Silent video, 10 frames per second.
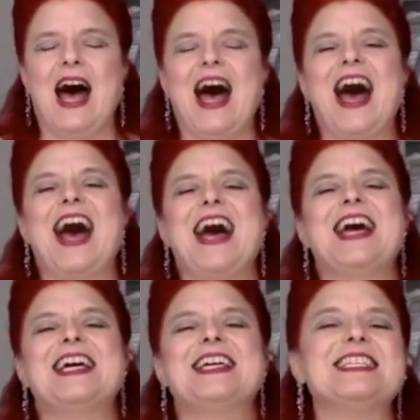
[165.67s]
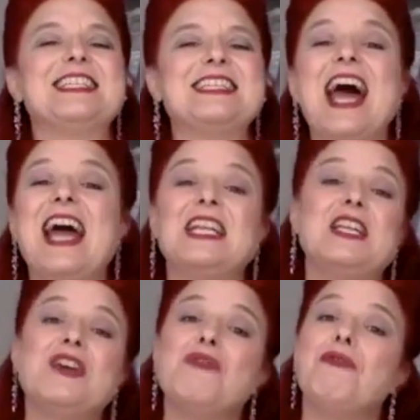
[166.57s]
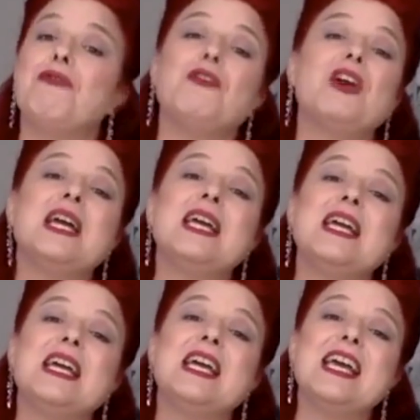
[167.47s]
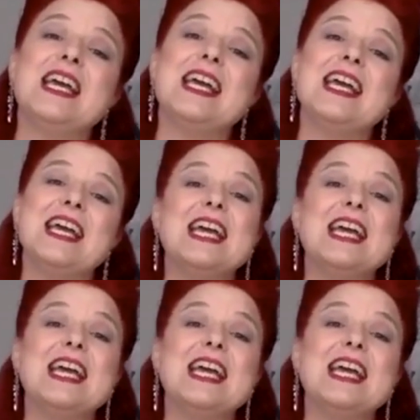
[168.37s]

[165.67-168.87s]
I set you free.